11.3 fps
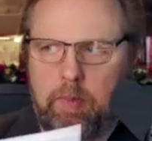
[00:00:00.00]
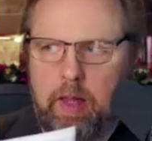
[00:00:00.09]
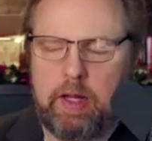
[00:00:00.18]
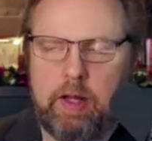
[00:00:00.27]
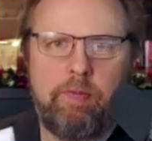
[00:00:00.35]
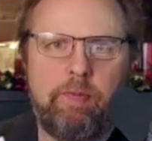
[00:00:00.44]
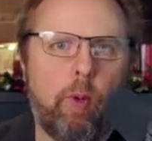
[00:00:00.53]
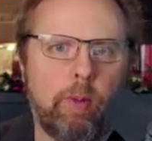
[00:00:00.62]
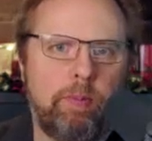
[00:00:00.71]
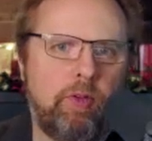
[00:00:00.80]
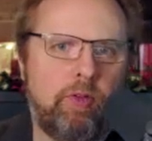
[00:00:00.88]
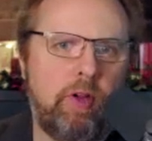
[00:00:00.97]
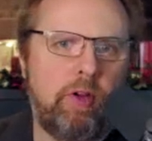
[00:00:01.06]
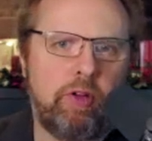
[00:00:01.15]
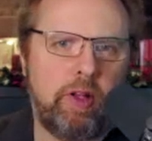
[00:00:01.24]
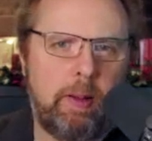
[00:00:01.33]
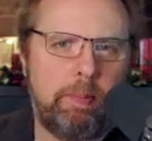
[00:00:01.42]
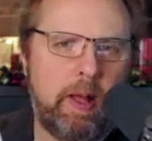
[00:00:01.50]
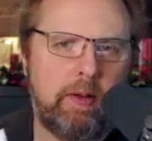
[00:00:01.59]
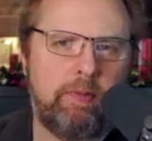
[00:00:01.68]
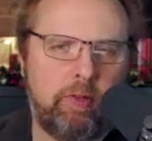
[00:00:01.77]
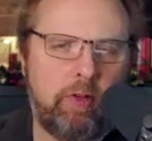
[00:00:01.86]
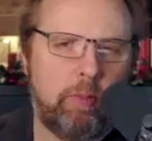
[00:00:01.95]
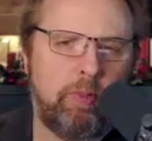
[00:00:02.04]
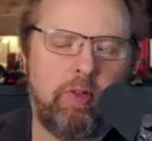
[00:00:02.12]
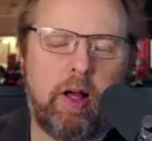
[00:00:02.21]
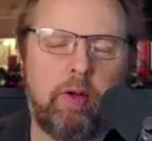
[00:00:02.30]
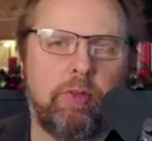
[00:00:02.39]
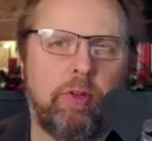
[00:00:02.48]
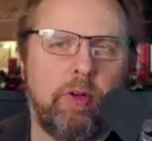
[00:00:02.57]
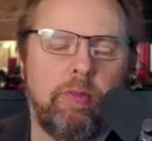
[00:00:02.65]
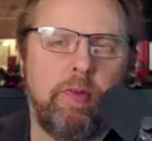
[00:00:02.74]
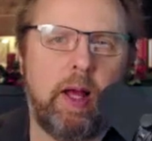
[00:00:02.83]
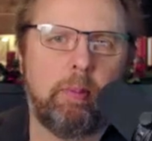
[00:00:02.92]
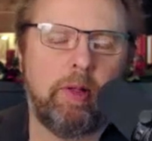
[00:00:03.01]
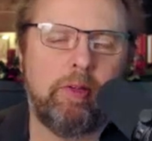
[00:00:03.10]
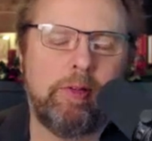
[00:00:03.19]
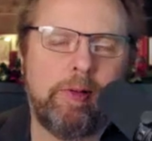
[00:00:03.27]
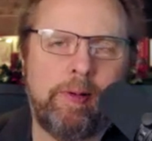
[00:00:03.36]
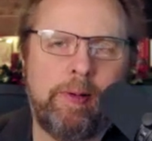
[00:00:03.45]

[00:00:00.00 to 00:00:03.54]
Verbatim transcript: an informed decision that benefits themselves and their families?